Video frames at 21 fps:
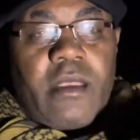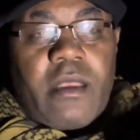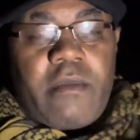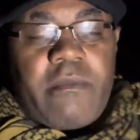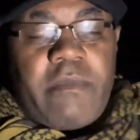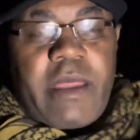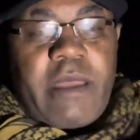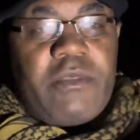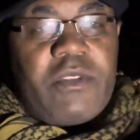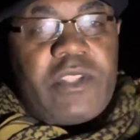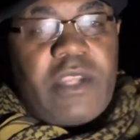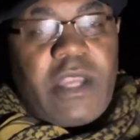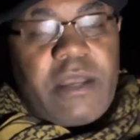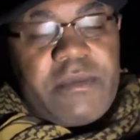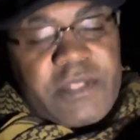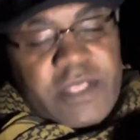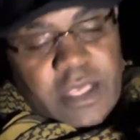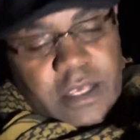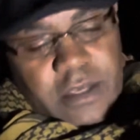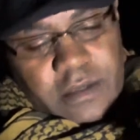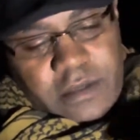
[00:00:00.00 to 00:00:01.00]
Bamboo
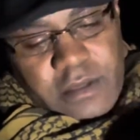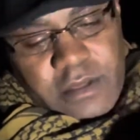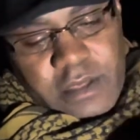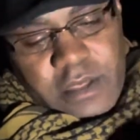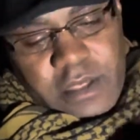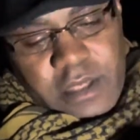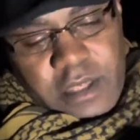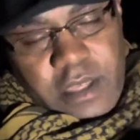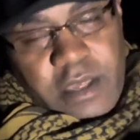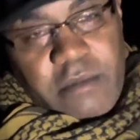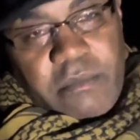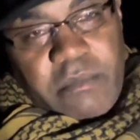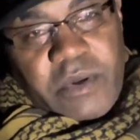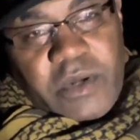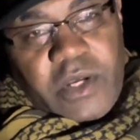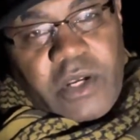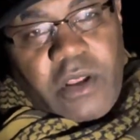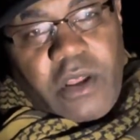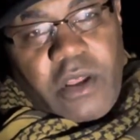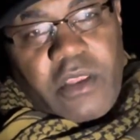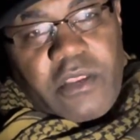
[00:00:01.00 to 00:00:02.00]
chopstick.
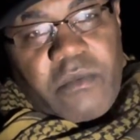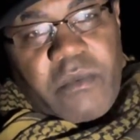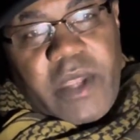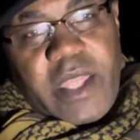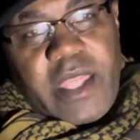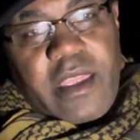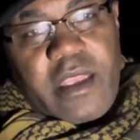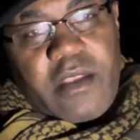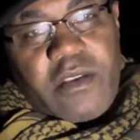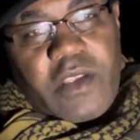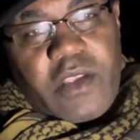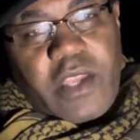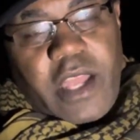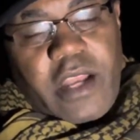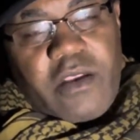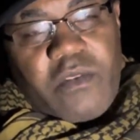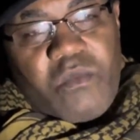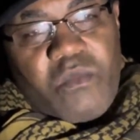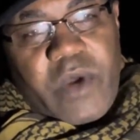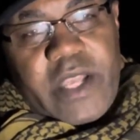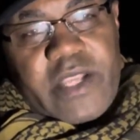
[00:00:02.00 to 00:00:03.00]
Put it all the way in, got
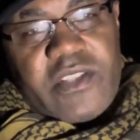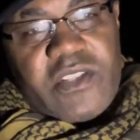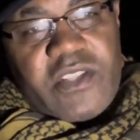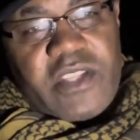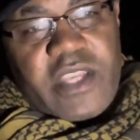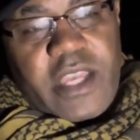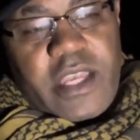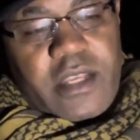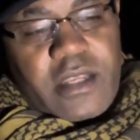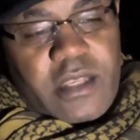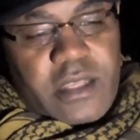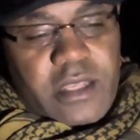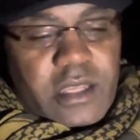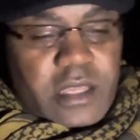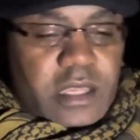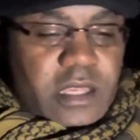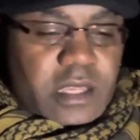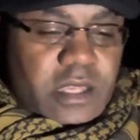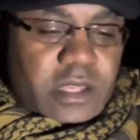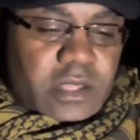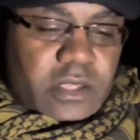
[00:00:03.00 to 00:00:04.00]
it wedged in,
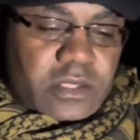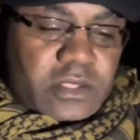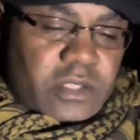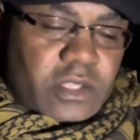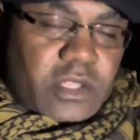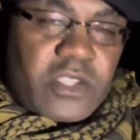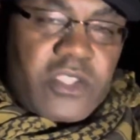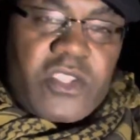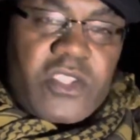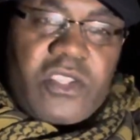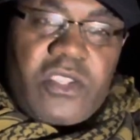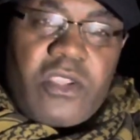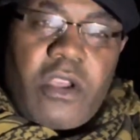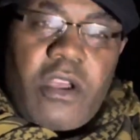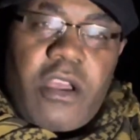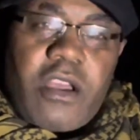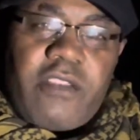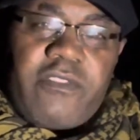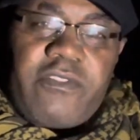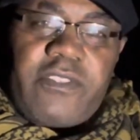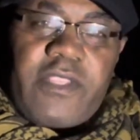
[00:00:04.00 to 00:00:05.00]
took a
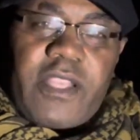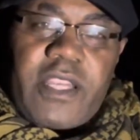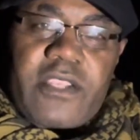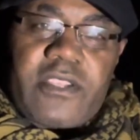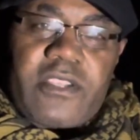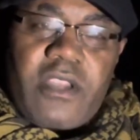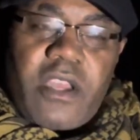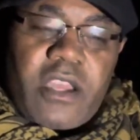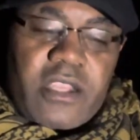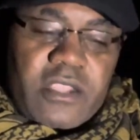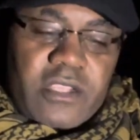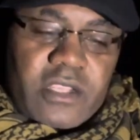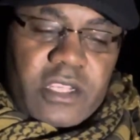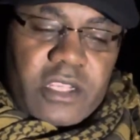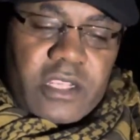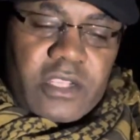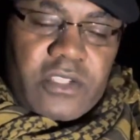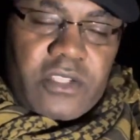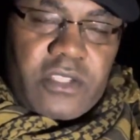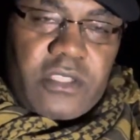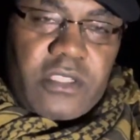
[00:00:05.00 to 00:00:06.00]
saw, a flex saw,
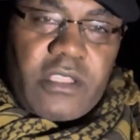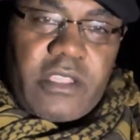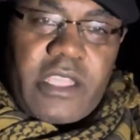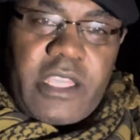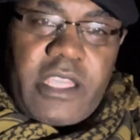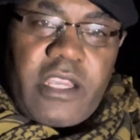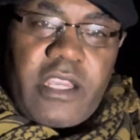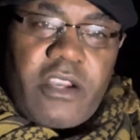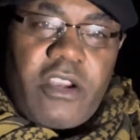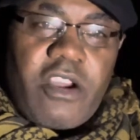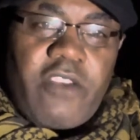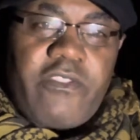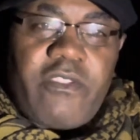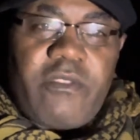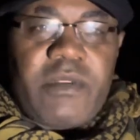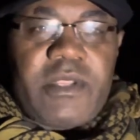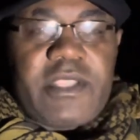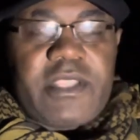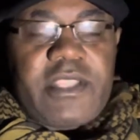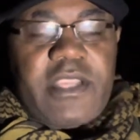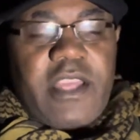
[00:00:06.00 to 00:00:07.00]
slowly cut it off on
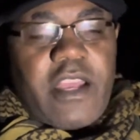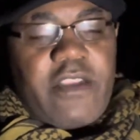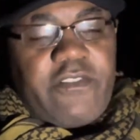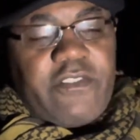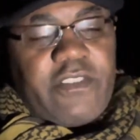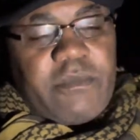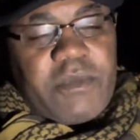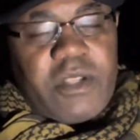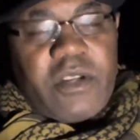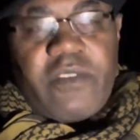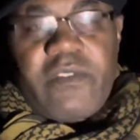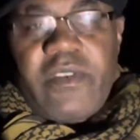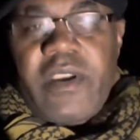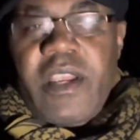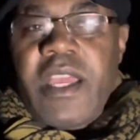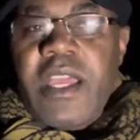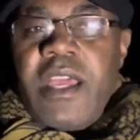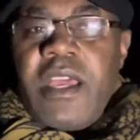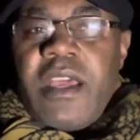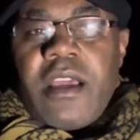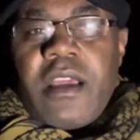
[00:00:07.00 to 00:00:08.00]
one side, flipped it over,
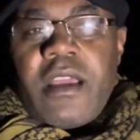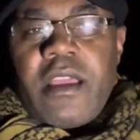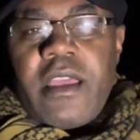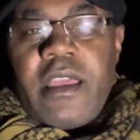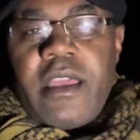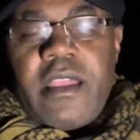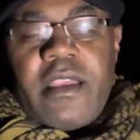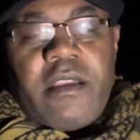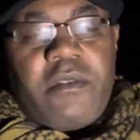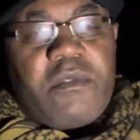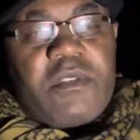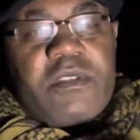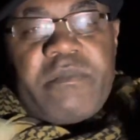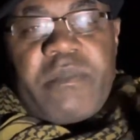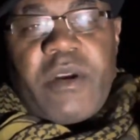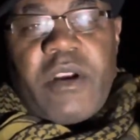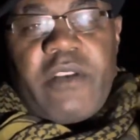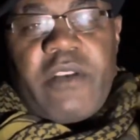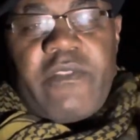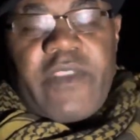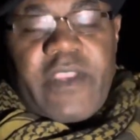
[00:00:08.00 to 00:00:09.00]
and it was
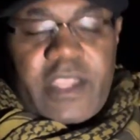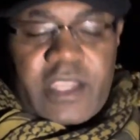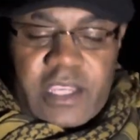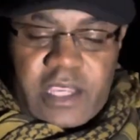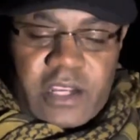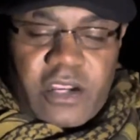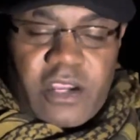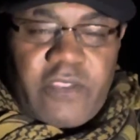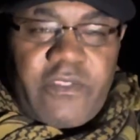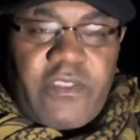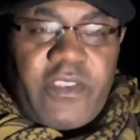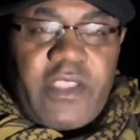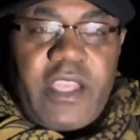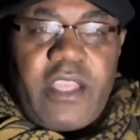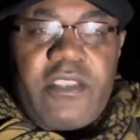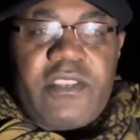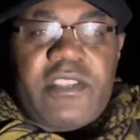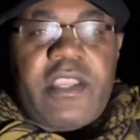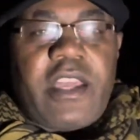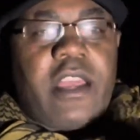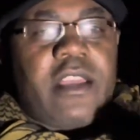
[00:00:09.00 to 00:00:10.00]
perfect. Cut it off on the other
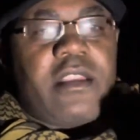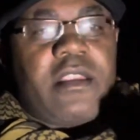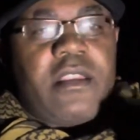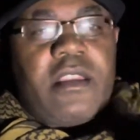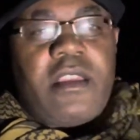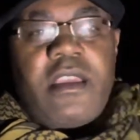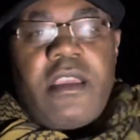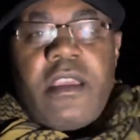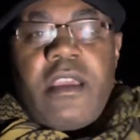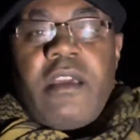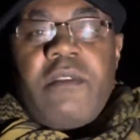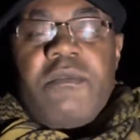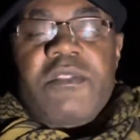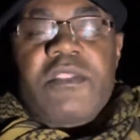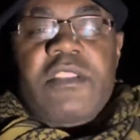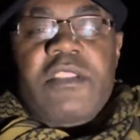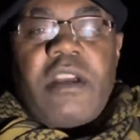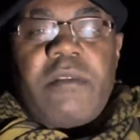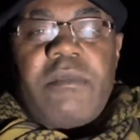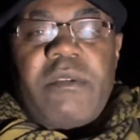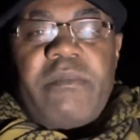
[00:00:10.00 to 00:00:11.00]
side. It was
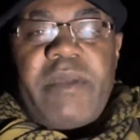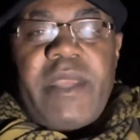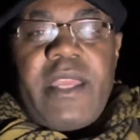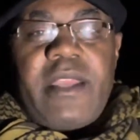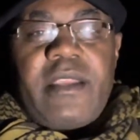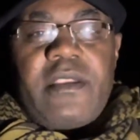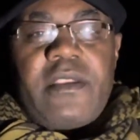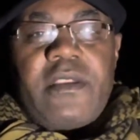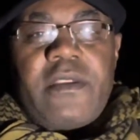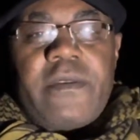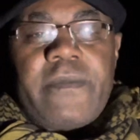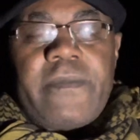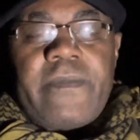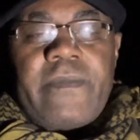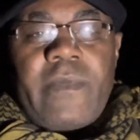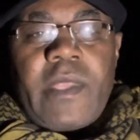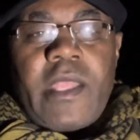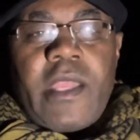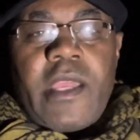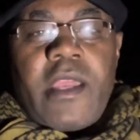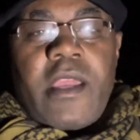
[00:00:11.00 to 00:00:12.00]
double pinned.
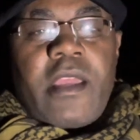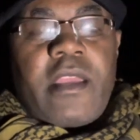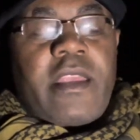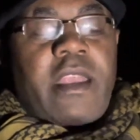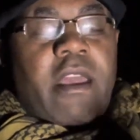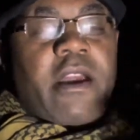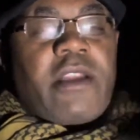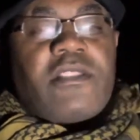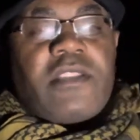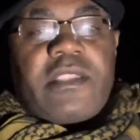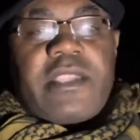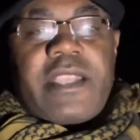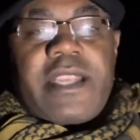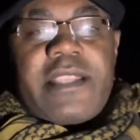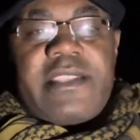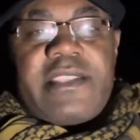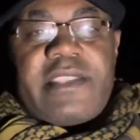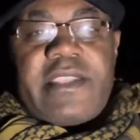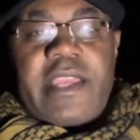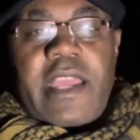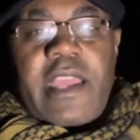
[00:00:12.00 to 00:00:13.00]
Now I took that
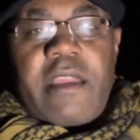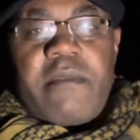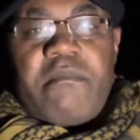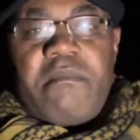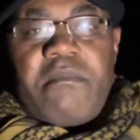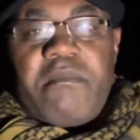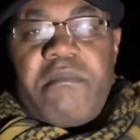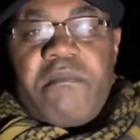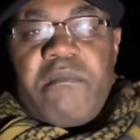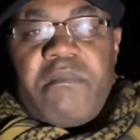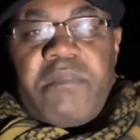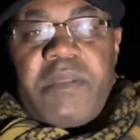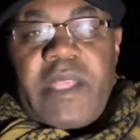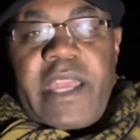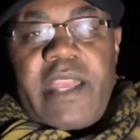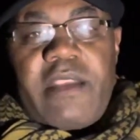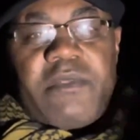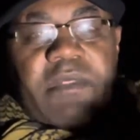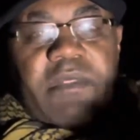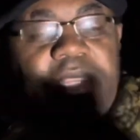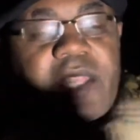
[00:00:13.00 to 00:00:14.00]
same
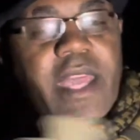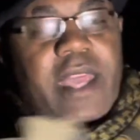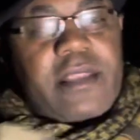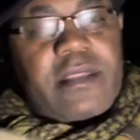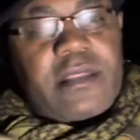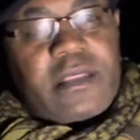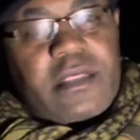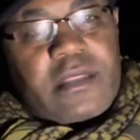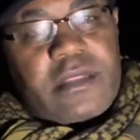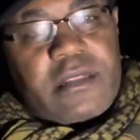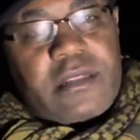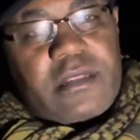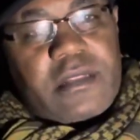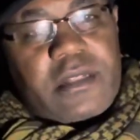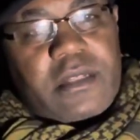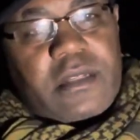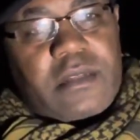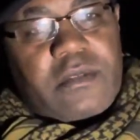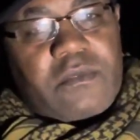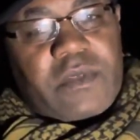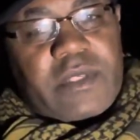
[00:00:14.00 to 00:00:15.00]
blade with that
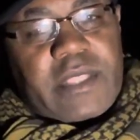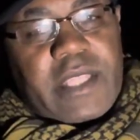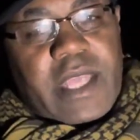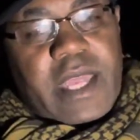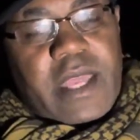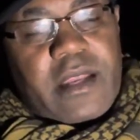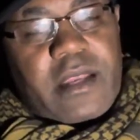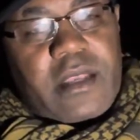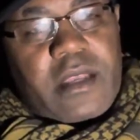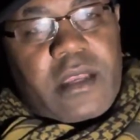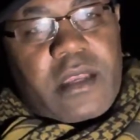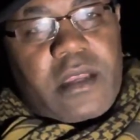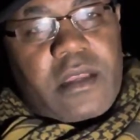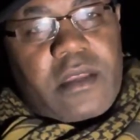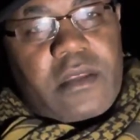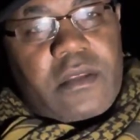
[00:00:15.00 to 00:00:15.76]
with that uh,